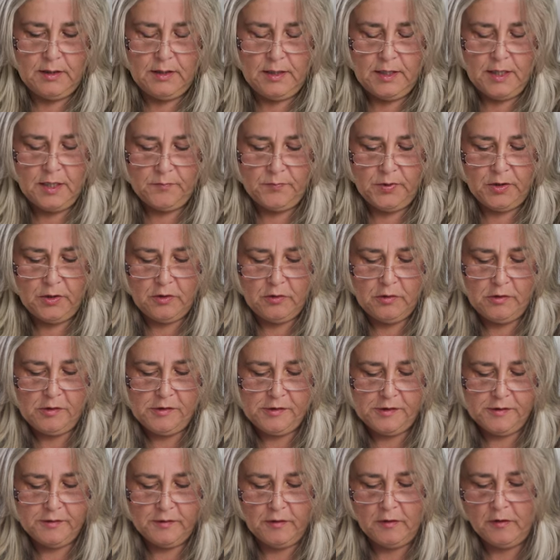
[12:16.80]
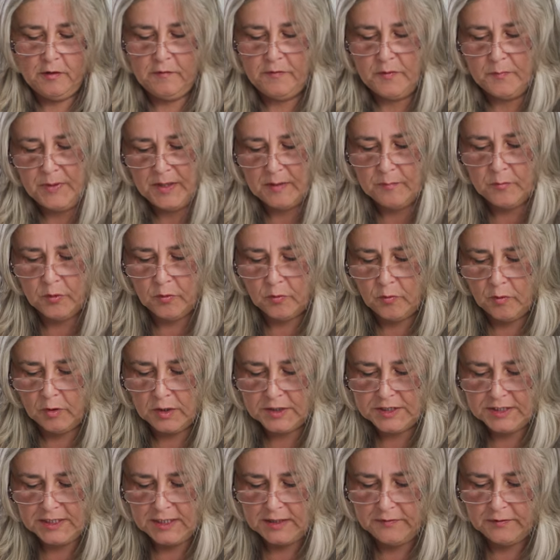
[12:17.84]
And because of the pigment
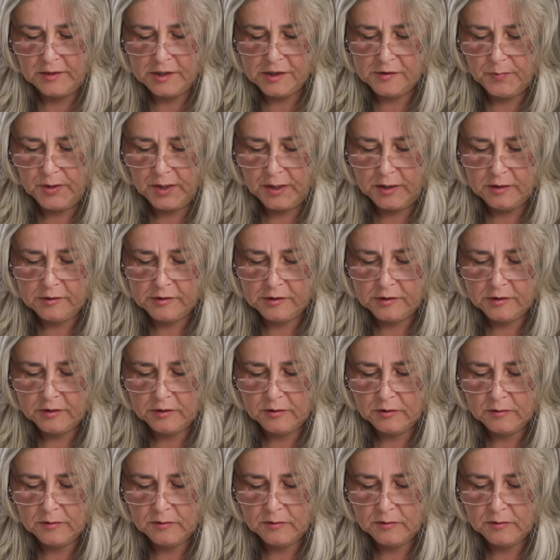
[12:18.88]
quality in these paints,